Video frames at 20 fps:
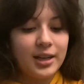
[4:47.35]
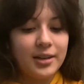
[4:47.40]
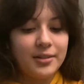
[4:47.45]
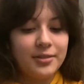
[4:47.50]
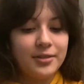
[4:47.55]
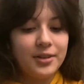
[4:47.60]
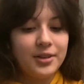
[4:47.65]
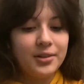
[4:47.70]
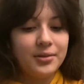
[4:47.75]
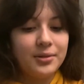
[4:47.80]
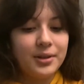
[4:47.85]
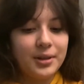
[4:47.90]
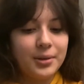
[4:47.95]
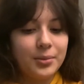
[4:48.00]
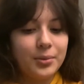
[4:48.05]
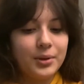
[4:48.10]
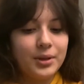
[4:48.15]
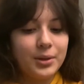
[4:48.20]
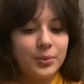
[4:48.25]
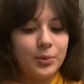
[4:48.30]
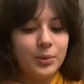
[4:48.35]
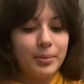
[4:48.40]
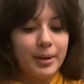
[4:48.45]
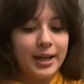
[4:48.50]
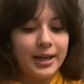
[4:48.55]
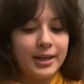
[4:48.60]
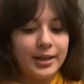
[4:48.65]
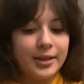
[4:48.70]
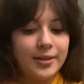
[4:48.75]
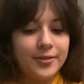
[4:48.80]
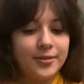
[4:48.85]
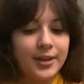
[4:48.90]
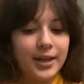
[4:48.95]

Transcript: I feel really repetitive,